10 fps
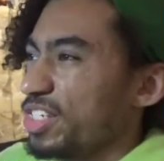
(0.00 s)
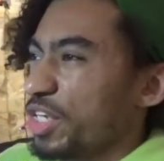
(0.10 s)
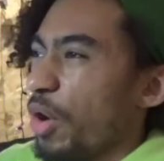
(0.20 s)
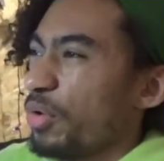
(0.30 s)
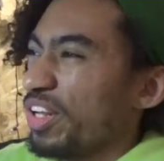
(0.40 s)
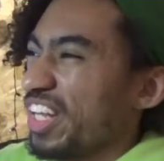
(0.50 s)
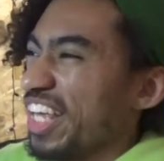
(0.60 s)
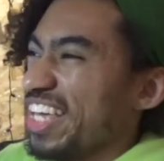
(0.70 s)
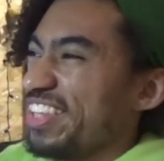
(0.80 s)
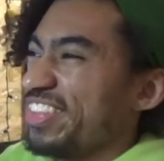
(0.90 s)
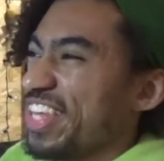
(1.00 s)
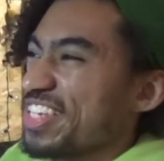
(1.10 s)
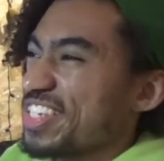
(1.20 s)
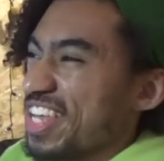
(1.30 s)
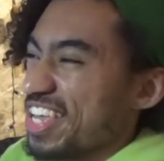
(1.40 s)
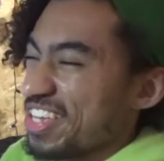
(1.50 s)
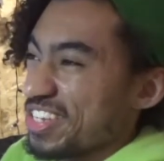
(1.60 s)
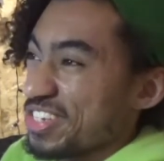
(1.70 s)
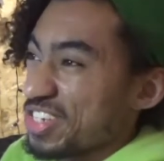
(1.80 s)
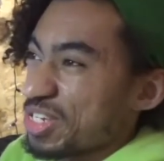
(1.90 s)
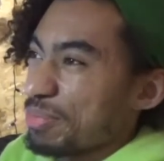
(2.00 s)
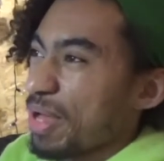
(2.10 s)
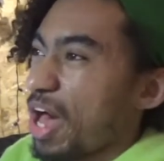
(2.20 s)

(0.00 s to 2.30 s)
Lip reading: Tonally, this is